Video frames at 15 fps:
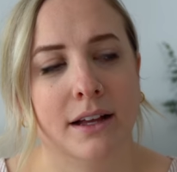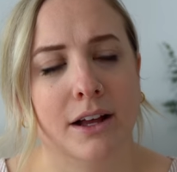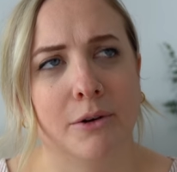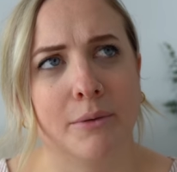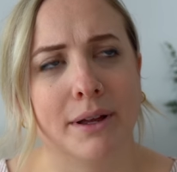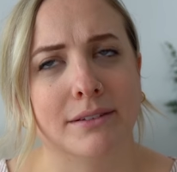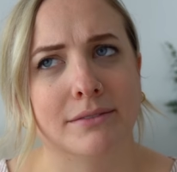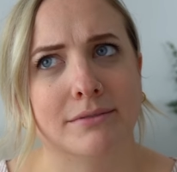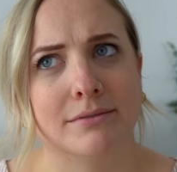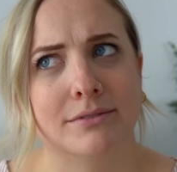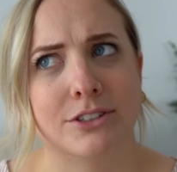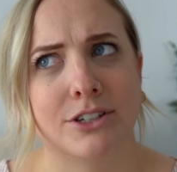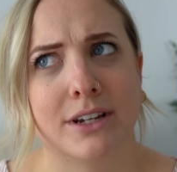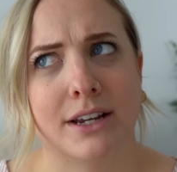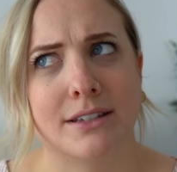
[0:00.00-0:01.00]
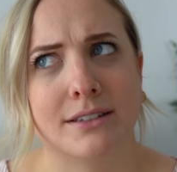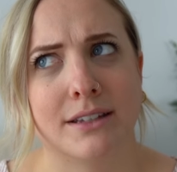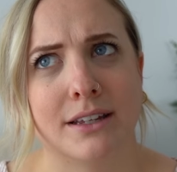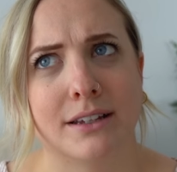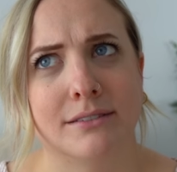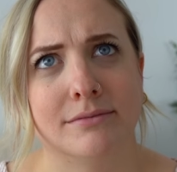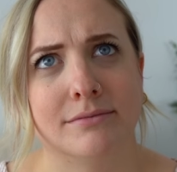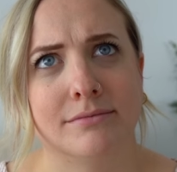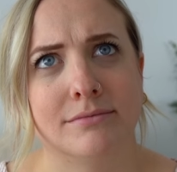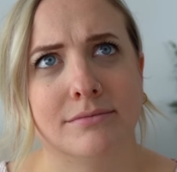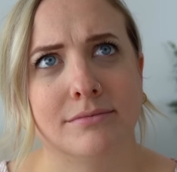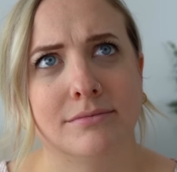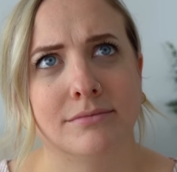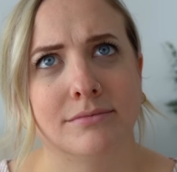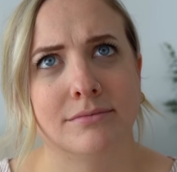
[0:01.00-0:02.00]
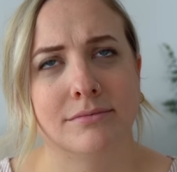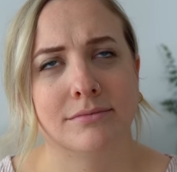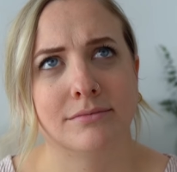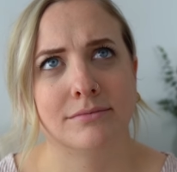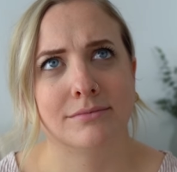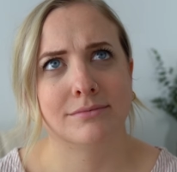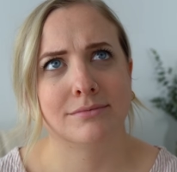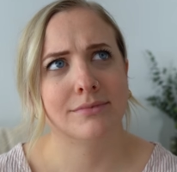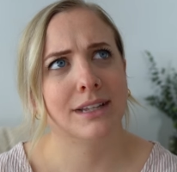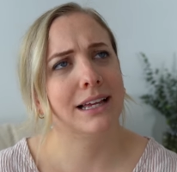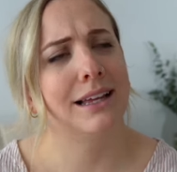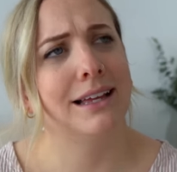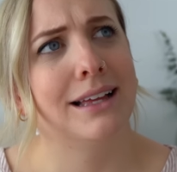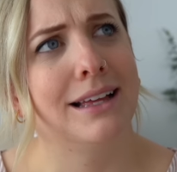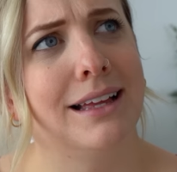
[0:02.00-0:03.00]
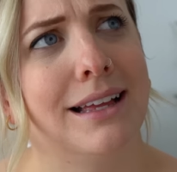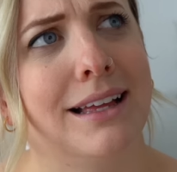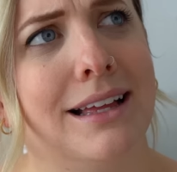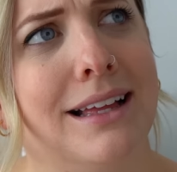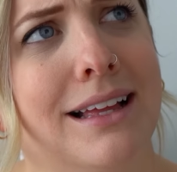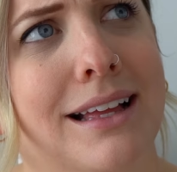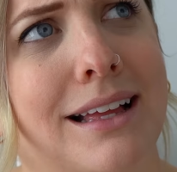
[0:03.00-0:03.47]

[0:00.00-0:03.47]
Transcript: Oh wait, should I say, oh